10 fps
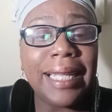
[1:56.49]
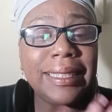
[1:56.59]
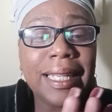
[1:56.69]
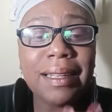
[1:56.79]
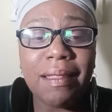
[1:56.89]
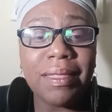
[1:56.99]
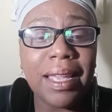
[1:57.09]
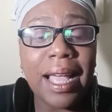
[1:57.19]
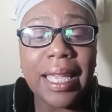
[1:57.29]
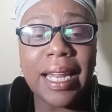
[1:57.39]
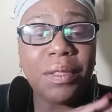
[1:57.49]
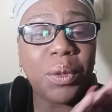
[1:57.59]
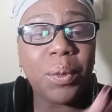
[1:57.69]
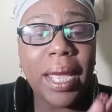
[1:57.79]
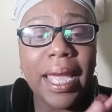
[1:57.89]
I say nothing. I get out
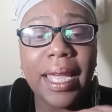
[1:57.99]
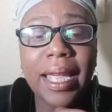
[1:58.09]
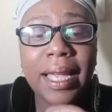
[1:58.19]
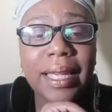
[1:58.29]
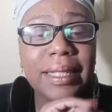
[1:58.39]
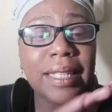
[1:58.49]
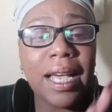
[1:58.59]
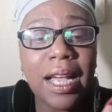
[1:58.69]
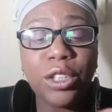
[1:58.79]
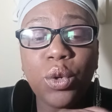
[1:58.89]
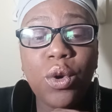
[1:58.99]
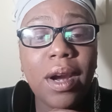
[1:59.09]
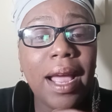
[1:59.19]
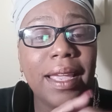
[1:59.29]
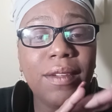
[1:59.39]
the way. I get dodged, or
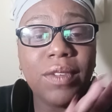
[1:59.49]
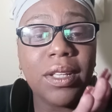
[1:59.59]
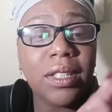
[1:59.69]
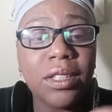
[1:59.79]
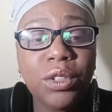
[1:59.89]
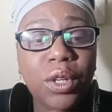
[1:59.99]
I even